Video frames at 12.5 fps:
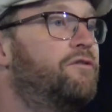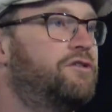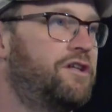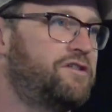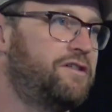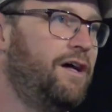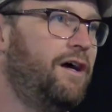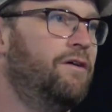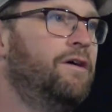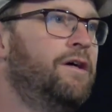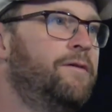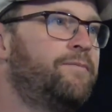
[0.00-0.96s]
to adjust
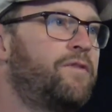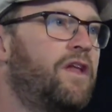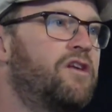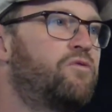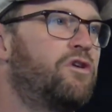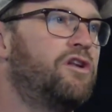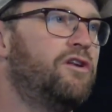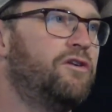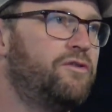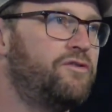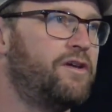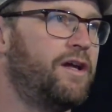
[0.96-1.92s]
now, is we're
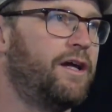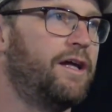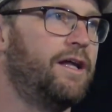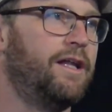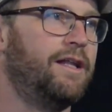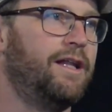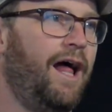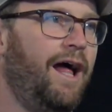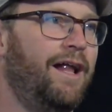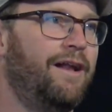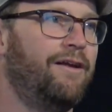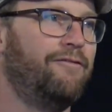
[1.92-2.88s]
losing
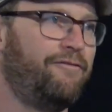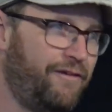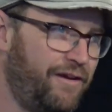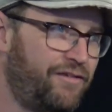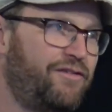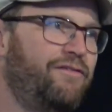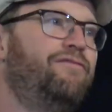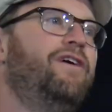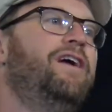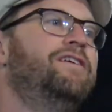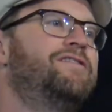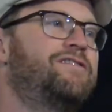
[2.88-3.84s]
that face to
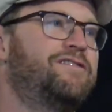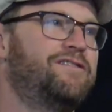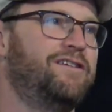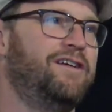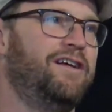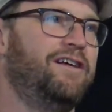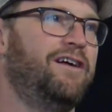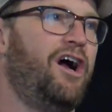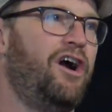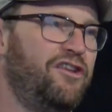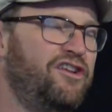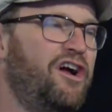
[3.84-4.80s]
face
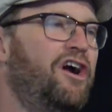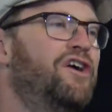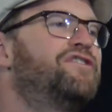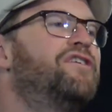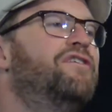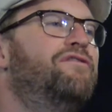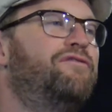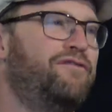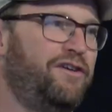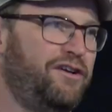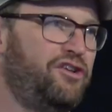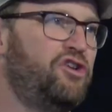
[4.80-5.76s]
art, the art of
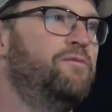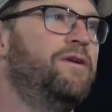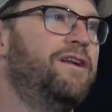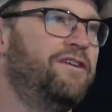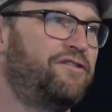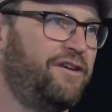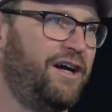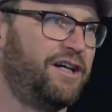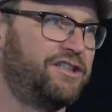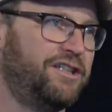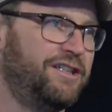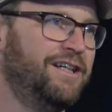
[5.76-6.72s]
uh, human
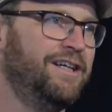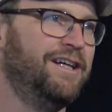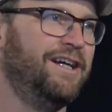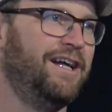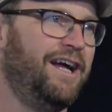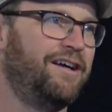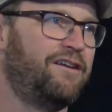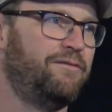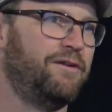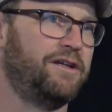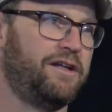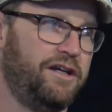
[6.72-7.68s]
interaction and
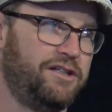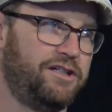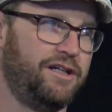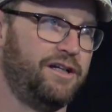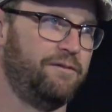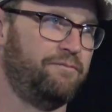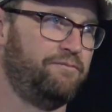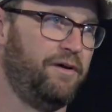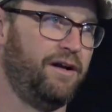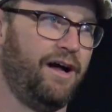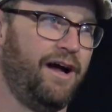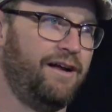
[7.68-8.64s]
communication.
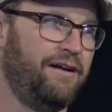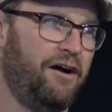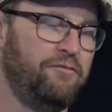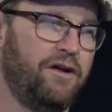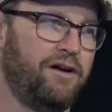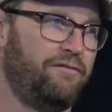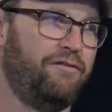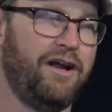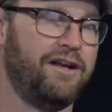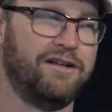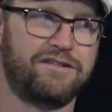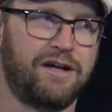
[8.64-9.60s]
But I, I'm not
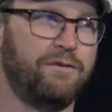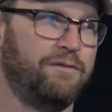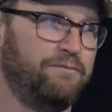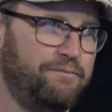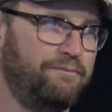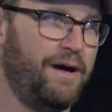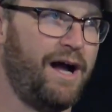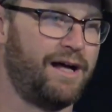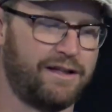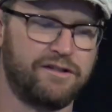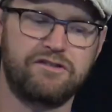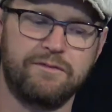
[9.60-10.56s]
afraid. It's coming
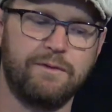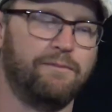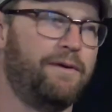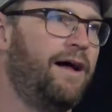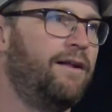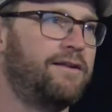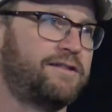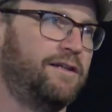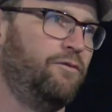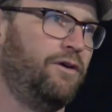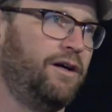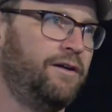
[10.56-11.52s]
back. Like there's going to be a
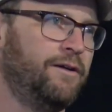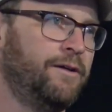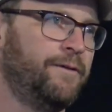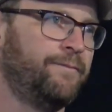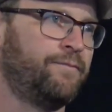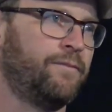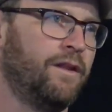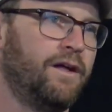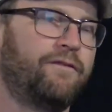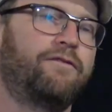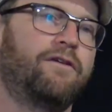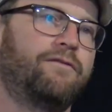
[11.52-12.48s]
balancing where,
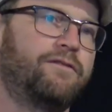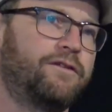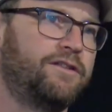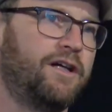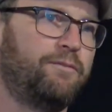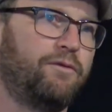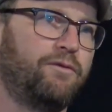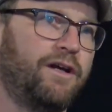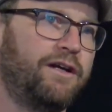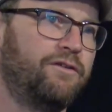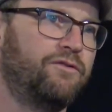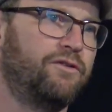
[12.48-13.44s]
like for for example, when
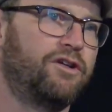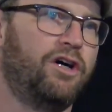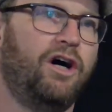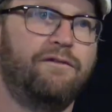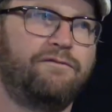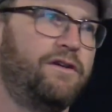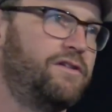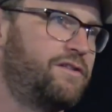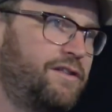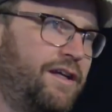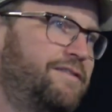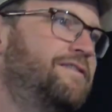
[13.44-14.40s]
I go to a
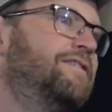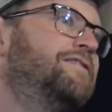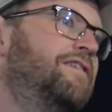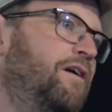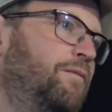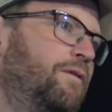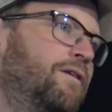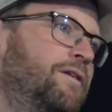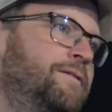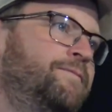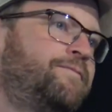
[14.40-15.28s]
conference, as an example,